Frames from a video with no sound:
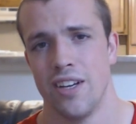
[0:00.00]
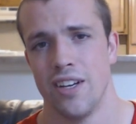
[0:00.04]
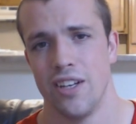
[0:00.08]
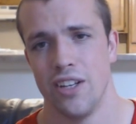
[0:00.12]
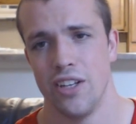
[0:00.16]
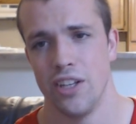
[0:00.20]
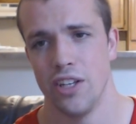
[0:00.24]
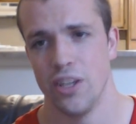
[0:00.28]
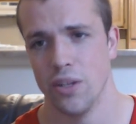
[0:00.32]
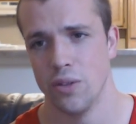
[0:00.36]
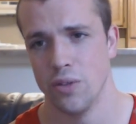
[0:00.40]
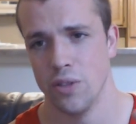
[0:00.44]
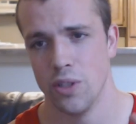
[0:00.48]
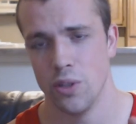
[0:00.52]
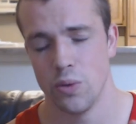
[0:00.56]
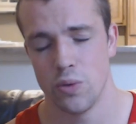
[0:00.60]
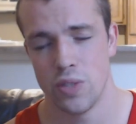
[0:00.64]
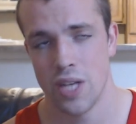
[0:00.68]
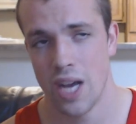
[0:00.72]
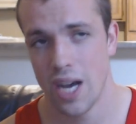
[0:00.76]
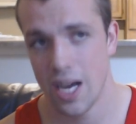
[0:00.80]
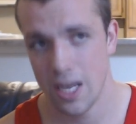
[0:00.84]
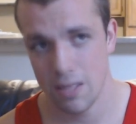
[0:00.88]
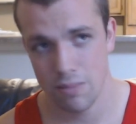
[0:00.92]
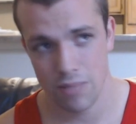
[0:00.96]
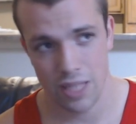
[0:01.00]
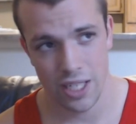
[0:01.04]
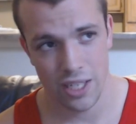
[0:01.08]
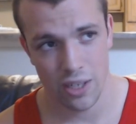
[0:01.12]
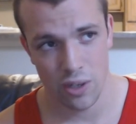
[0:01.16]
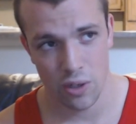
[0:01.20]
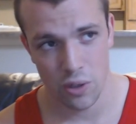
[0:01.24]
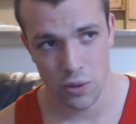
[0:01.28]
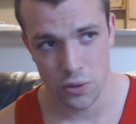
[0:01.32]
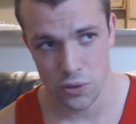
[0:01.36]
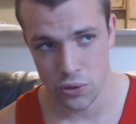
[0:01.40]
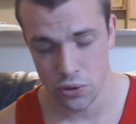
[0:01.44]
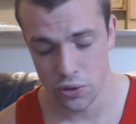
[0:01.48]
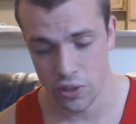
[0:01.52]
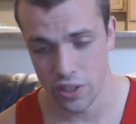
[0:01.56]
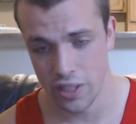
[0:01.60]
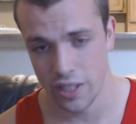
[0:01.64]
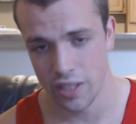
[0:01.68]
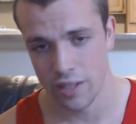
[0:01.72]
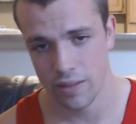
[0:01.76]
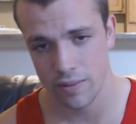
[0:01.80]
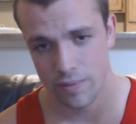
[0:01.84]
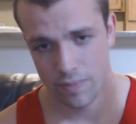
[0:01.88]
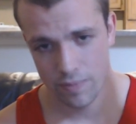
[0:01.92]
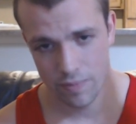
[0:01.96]
no timeline
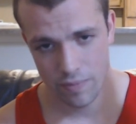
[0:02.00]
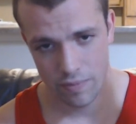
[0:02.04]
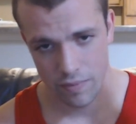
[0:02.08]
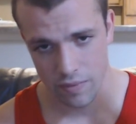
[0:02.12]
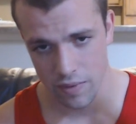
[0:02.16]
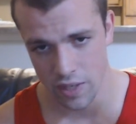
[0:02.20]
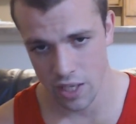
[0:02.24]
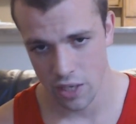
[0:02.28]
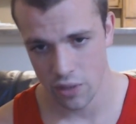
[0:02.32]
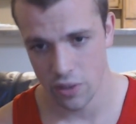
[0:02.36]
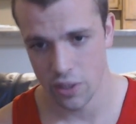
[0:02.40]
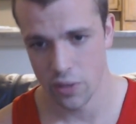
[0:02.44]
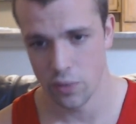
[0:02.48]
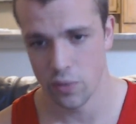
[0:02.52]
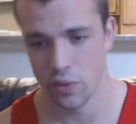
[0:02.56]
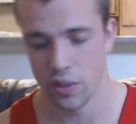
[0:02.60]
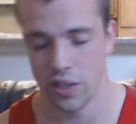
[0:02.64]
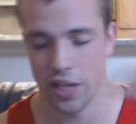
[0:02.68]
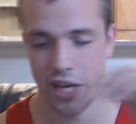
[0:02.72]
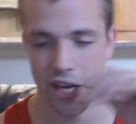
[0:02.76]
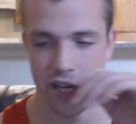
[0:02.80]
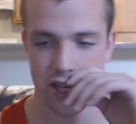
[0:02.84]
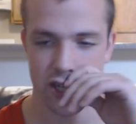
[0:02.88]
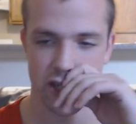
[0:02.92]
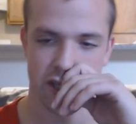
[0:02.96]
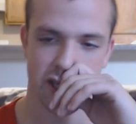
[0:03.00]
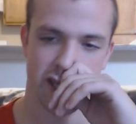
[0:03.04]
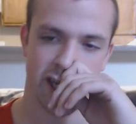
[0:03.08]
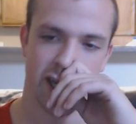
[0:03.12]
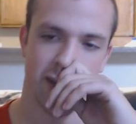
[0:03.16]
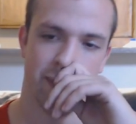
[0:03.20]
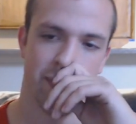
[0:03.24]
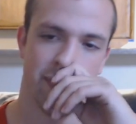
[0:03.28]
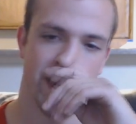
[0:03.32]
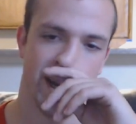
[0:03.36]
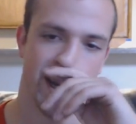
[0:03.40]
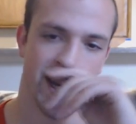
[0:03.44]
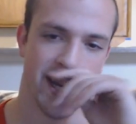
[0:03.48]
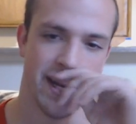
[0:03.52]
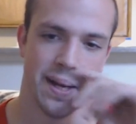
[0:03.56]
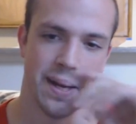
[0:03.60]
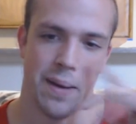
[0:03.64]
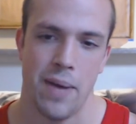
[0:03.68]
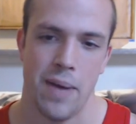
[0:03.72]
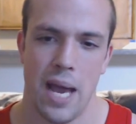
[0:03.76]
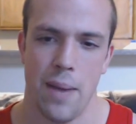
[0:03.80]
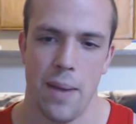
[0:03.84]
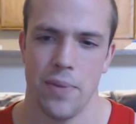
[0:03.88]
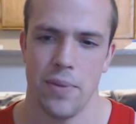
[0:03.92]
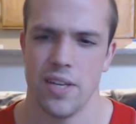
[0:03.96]
altering, they're in a relationship, and I'm
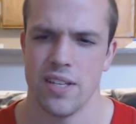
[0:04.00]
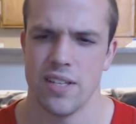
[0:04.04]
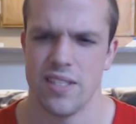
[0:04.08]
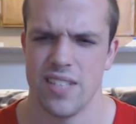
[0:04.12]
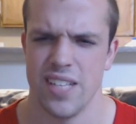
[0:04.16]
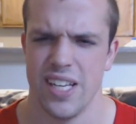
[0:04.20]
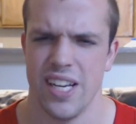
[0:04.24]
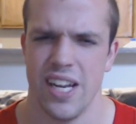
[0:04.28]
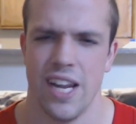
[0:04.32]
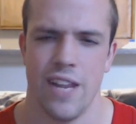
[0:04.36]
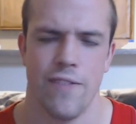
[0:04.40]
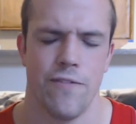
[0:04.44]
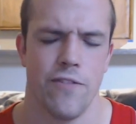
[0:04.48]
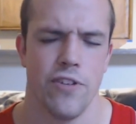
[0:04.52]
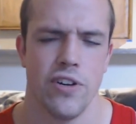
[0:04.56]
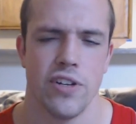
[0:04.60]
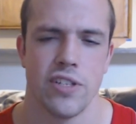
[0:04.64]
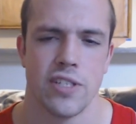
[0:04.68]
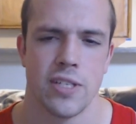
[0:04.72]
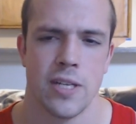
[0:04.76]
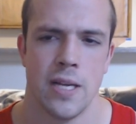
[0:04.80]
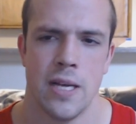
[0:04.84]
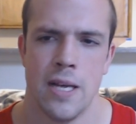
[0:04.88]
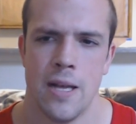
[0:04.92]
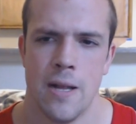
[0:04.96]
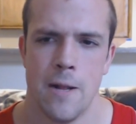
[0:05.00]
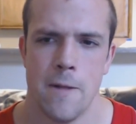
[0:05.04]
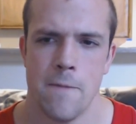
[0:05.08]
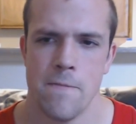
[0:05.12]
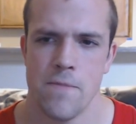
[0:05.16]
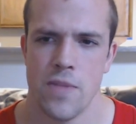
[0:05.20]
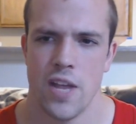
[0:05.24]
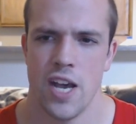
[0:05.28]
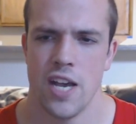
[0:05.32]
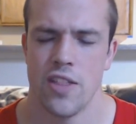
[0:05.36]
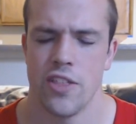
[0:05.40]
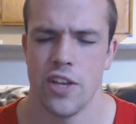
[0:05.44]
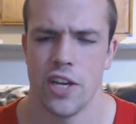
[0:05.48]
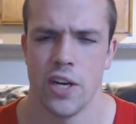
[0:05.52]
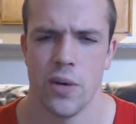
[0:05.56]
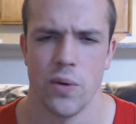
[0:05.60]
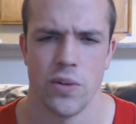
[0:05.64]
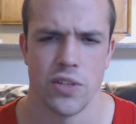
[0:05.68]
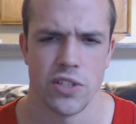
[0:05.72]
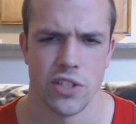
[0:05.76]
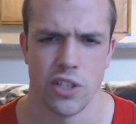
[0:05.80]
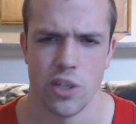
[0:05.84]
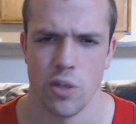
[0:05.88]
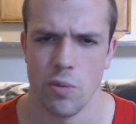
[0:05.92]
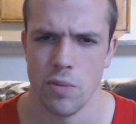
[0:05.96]
happy to see it. At first, I thought I
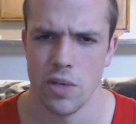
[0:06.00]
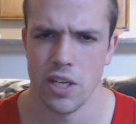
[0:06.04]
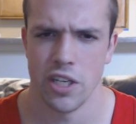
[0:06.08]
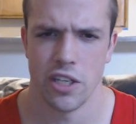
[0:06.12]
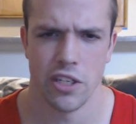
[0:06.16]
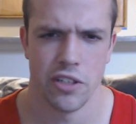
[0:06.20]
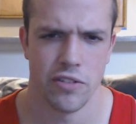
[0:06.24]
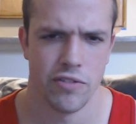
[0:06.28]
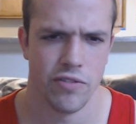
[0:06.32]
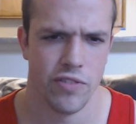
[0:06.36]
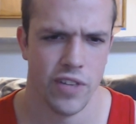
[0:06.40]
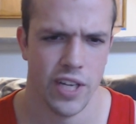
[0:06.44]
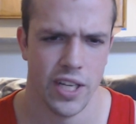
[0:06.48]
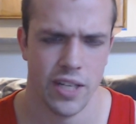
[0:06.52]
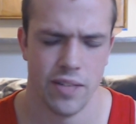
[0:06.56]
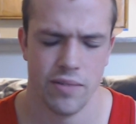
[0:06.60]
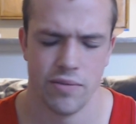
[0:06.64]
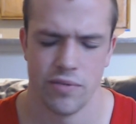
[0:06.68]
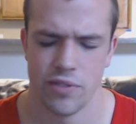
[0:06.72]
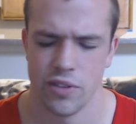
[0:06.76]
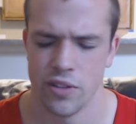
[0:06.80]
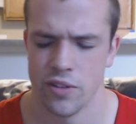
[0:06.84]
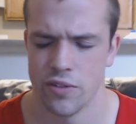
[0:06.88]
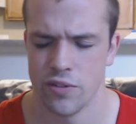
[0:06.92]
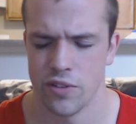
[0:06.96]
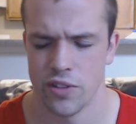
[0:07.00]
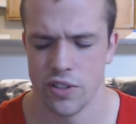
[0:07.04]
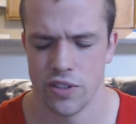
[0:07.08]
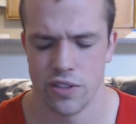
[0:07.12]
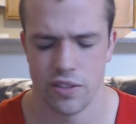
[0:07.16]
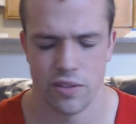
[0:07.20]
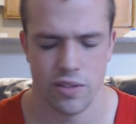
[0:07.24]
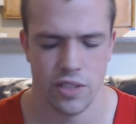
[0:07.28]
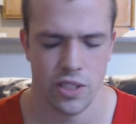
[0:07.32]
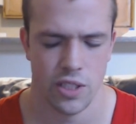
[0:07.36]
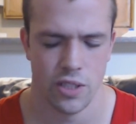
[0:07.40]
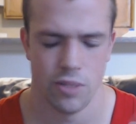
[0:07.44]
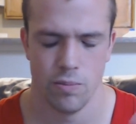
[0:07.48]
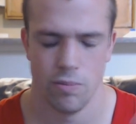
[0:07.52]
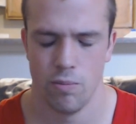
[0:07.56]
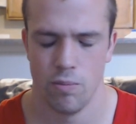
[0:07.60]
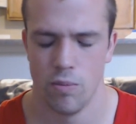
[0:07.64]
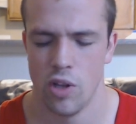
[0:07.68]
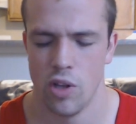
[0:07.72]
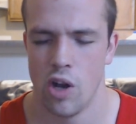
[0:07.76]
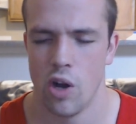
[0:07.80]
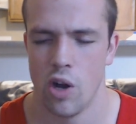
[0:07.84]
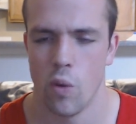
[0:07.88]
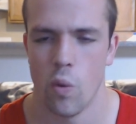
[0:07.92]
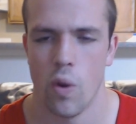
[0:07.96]
wasn't going to be a good fit for the first,
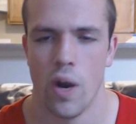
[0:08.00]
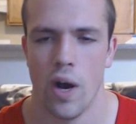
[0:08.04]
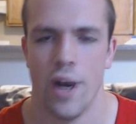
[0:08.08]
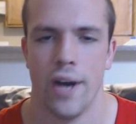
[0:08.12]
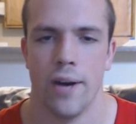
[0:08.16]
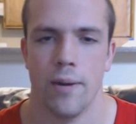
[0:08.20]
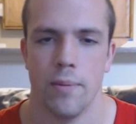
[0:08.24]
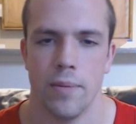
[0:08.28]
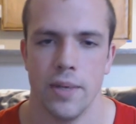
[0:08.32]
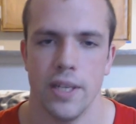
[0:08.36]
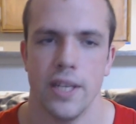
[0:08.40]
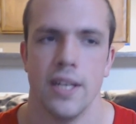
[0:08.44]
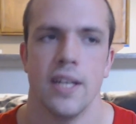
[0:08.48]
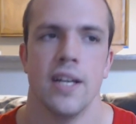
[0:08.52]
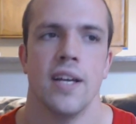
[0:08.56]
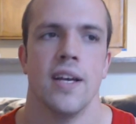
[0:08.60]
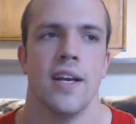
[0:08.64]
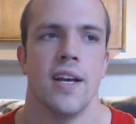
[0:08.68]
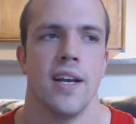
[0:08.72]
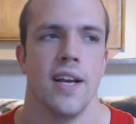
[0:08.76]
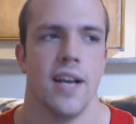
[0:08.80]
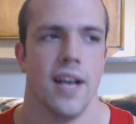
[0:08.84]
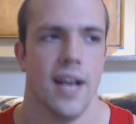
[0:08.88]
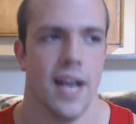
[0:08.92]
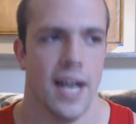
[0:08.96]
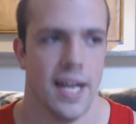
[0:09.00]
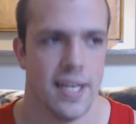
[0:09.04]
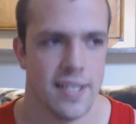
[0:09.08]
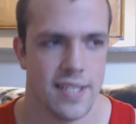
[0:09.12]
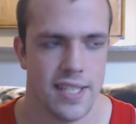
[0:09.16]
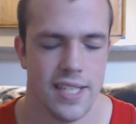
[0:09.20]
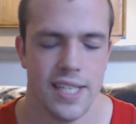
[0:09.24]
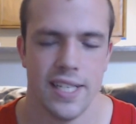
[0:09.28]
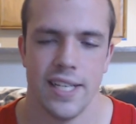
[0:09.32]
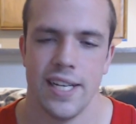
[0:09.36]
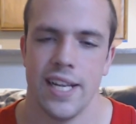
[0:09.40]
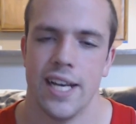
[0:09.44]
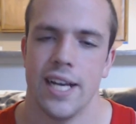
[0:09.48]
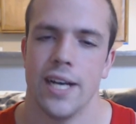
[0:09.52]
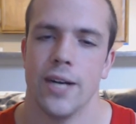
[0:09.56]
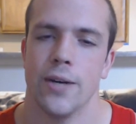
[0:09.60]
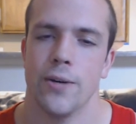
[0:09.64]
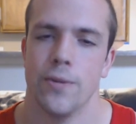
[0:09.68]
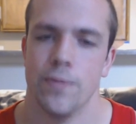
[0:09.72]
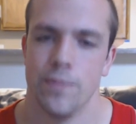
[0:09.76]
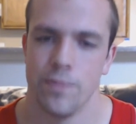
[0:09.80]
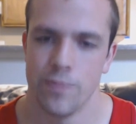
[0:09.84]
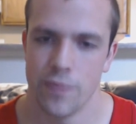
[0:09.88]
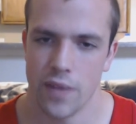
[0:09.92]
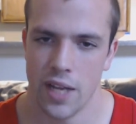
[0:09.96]
long while, but I see it now.
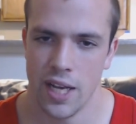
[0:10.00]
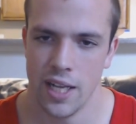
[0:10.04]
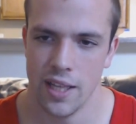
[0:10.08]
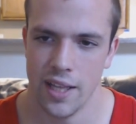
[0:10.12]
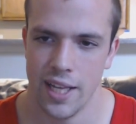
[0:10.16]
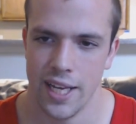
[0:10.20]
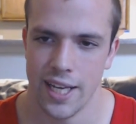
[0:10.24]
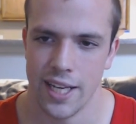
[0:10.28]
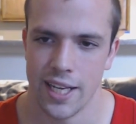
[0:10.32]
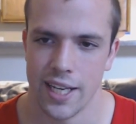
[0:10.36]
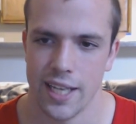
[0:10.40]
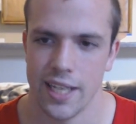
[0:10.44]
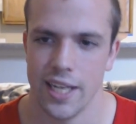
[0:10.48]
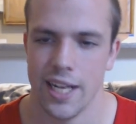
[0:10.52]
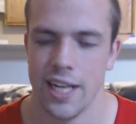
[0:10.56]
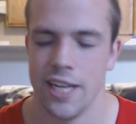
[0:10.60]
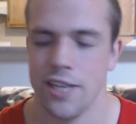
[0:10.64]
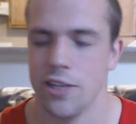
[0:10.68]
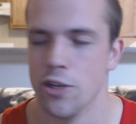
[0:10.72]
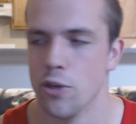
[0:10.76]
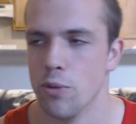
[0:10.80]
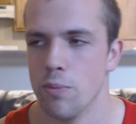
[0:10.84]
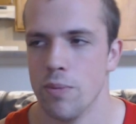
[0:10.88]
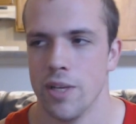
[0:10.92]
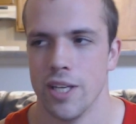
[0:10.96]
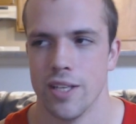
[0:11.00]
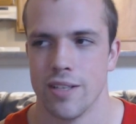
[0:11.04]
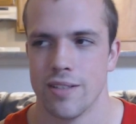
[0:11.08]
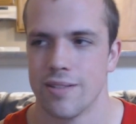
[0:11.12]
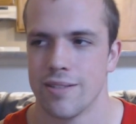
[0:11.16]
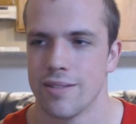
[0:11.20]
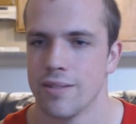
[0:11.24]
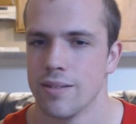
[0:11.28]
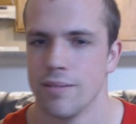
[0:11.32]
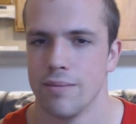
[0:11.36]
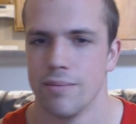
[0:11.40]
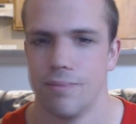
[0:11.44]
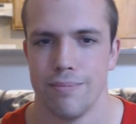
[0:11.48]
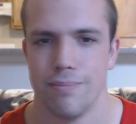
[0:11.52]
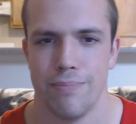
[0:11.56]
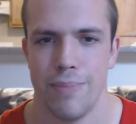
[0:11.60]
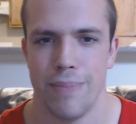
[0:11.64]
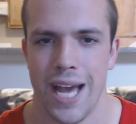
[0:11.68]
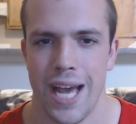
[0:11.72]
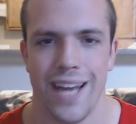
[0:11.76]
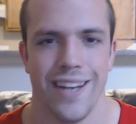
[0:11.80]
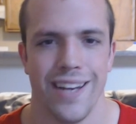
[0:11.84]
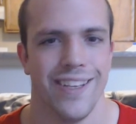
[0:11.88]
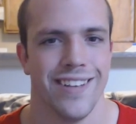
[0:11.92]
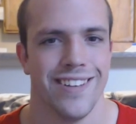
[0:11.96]
I like it. I don't miss
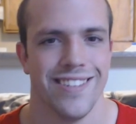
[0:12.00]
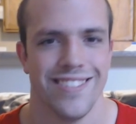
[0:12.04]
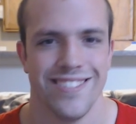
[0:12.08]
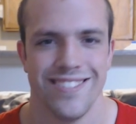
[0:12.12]
Patty.